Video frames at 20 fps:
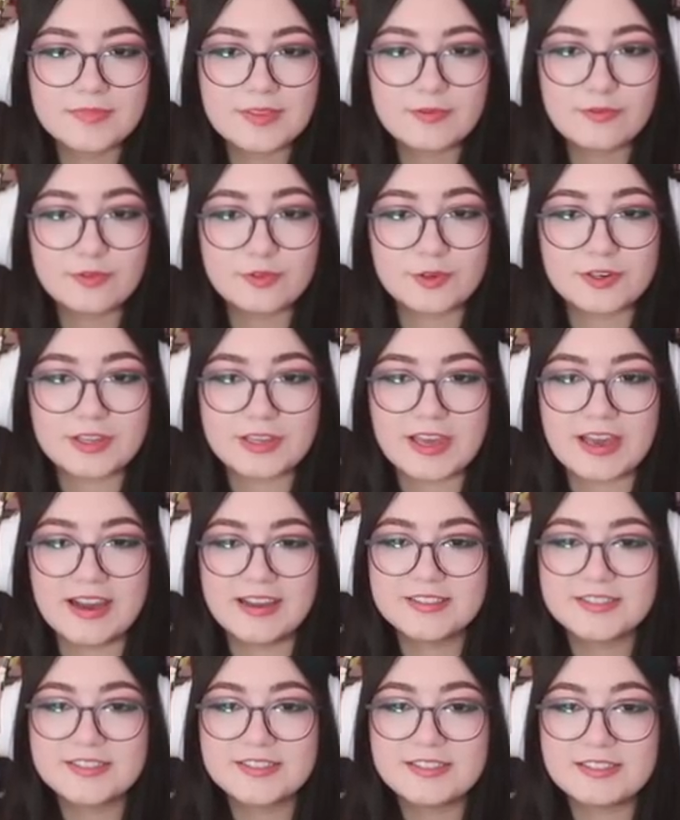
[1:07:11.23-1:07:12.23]
Florida
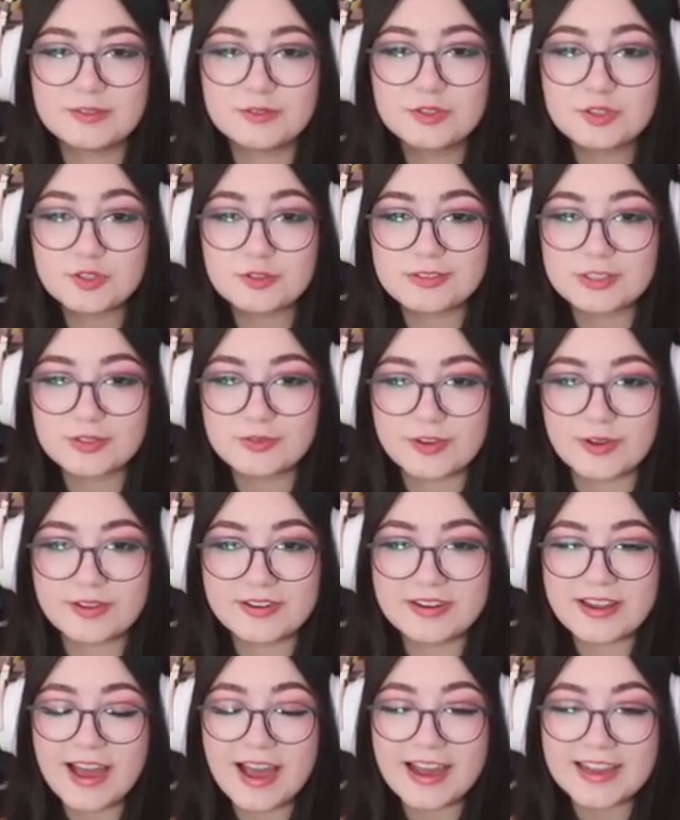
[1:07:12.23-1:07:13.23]
cat steals squish
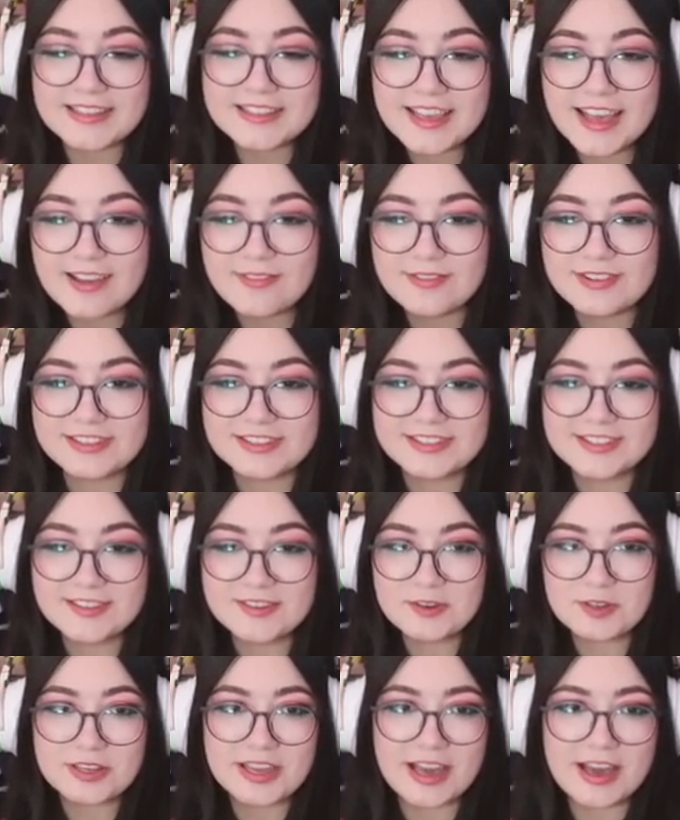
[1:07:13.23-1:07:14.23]
and hides evidence
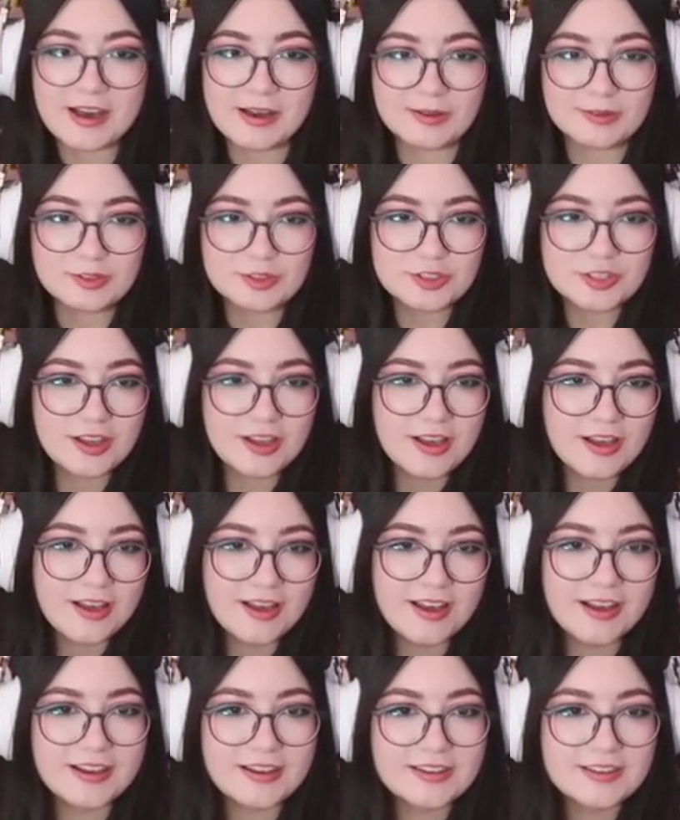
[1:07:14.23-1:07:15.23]
under couch.
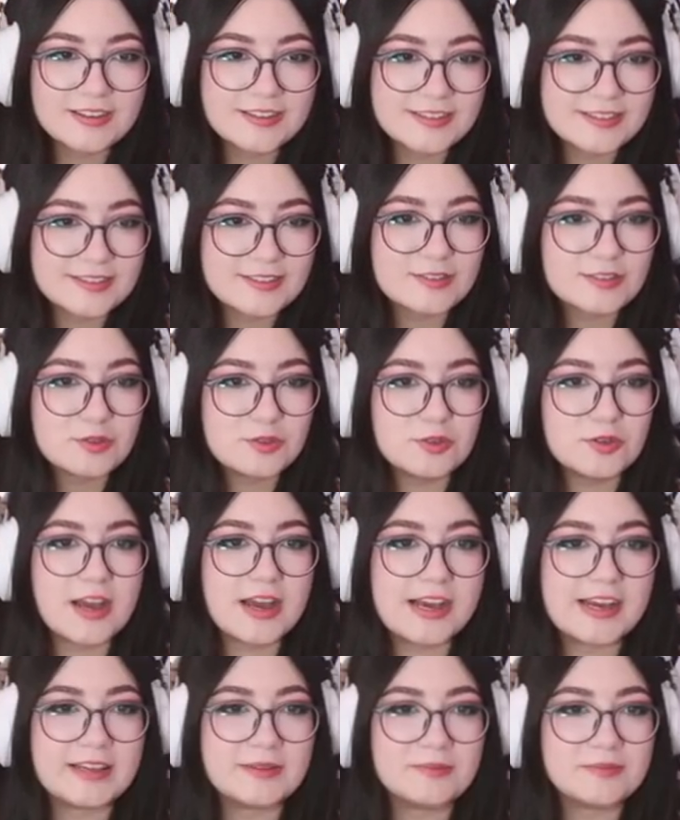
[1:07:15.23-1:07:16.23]

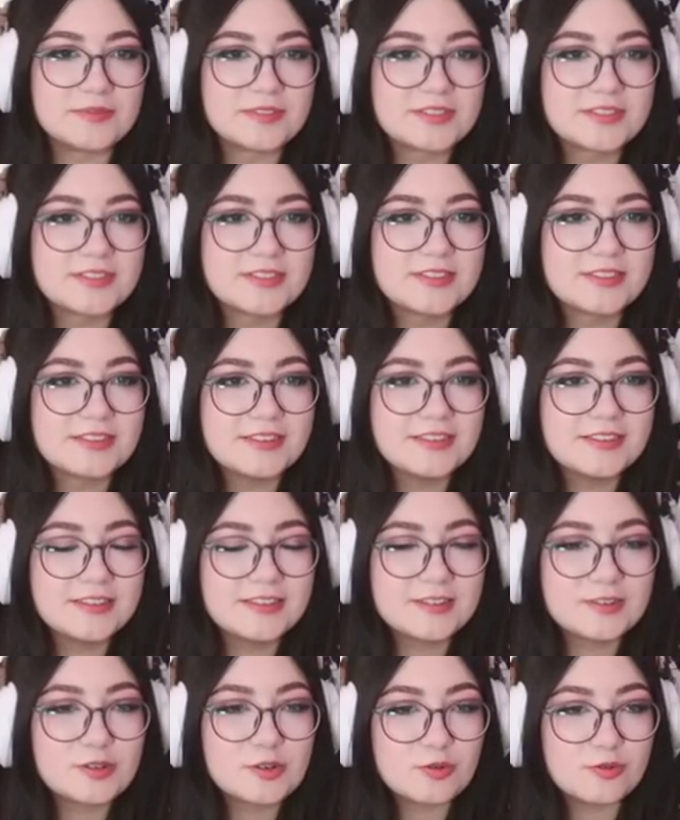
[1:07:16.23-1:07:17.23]
Crimes.
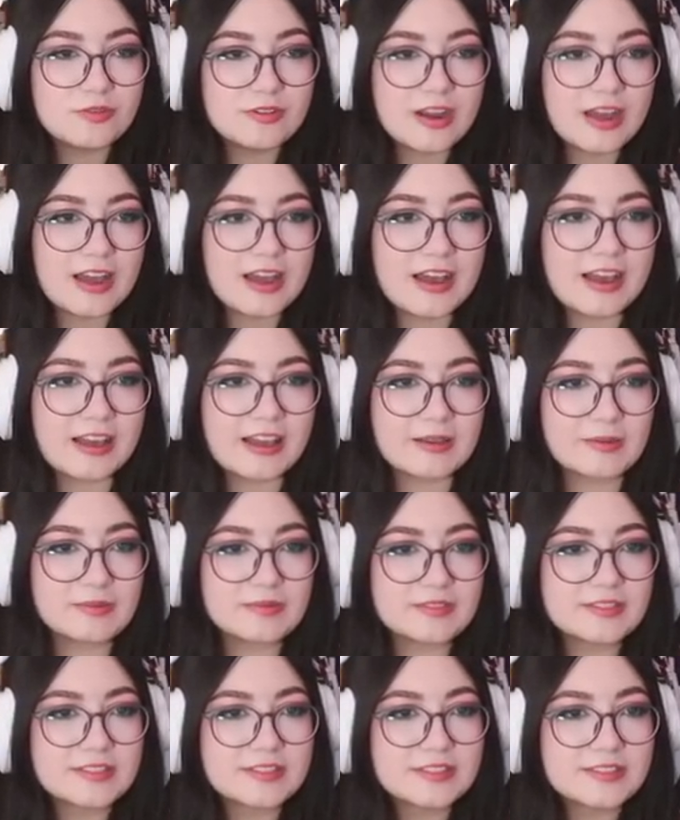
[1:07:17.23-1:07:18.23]

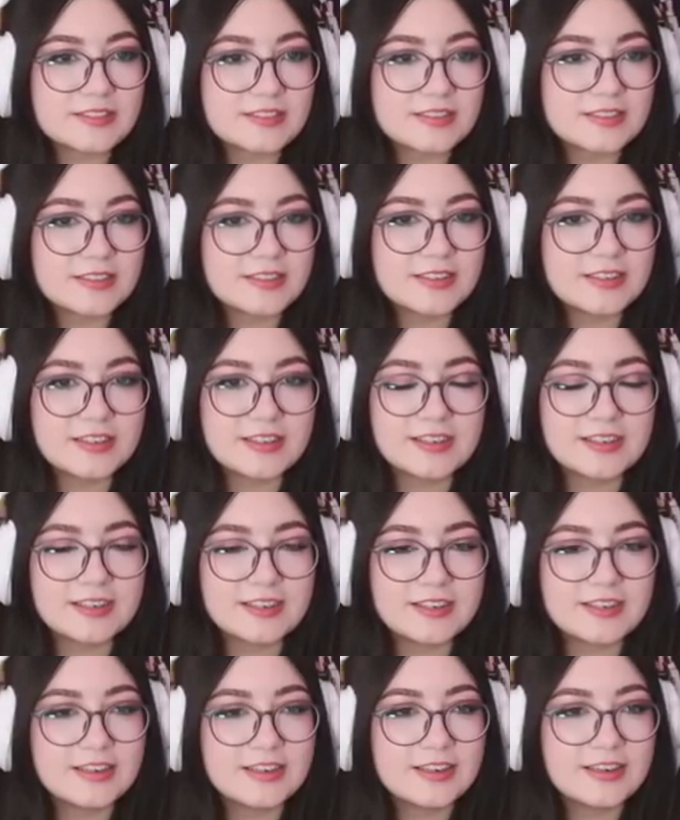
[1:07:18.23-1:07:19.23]
Crimes.
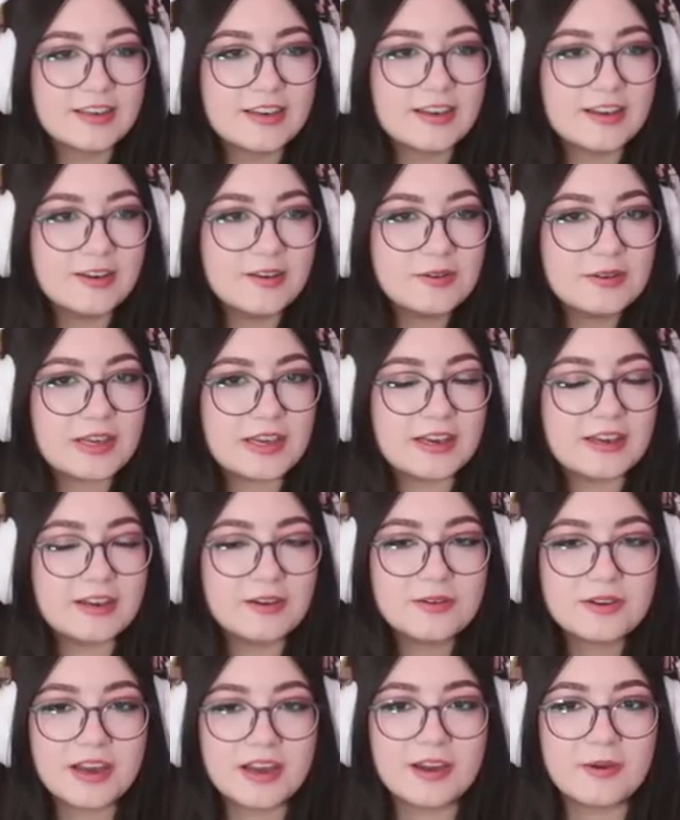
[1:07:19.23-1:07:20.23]
Okay,
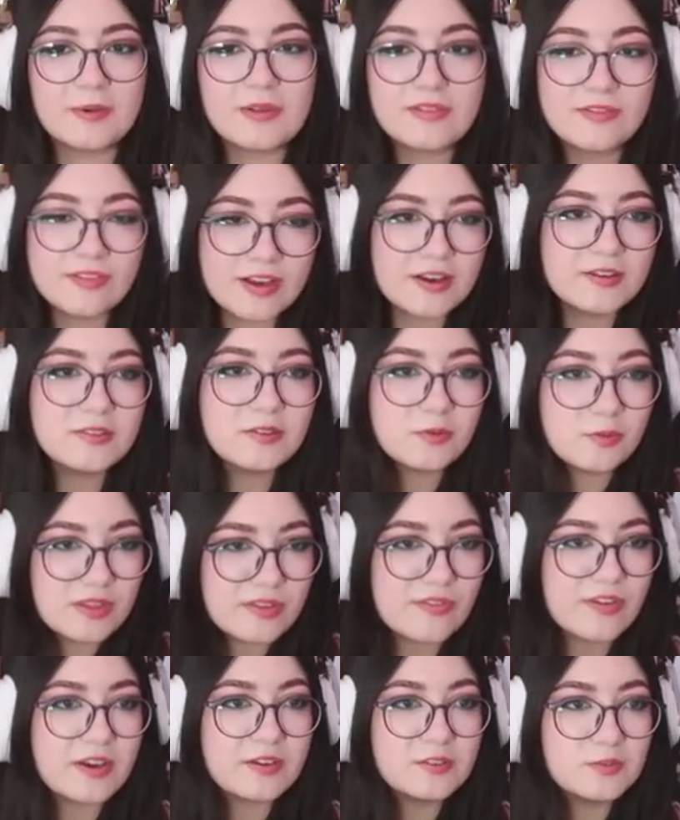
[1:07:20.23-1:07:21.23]
okay. We found we
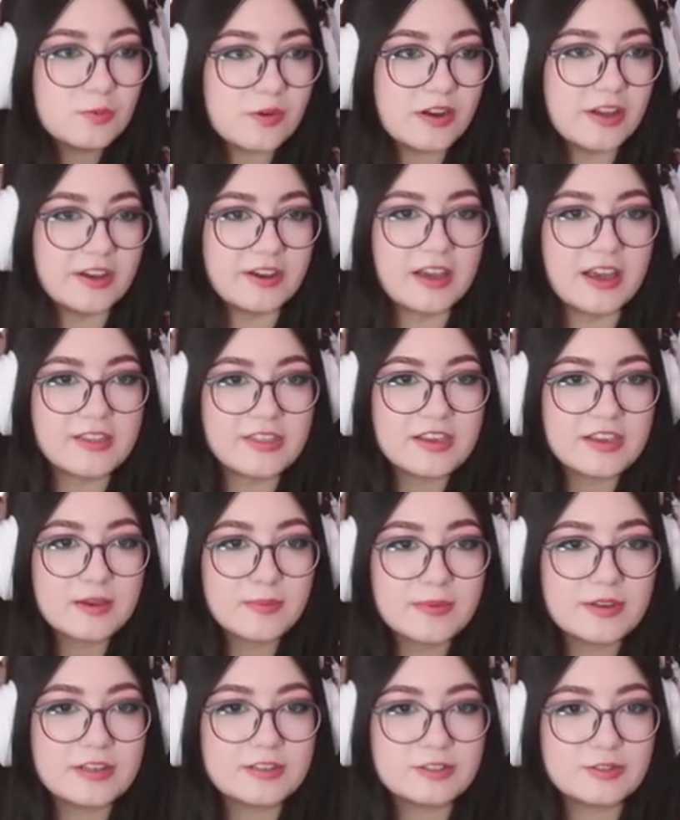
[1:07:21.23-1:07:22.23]
found one. I think I'm
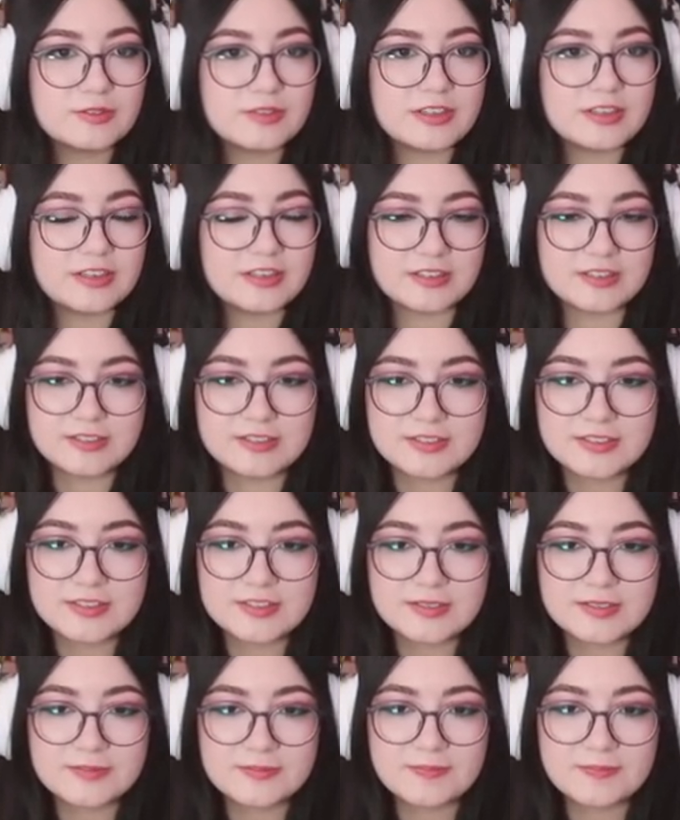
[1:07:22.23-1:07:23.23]
gonna do these.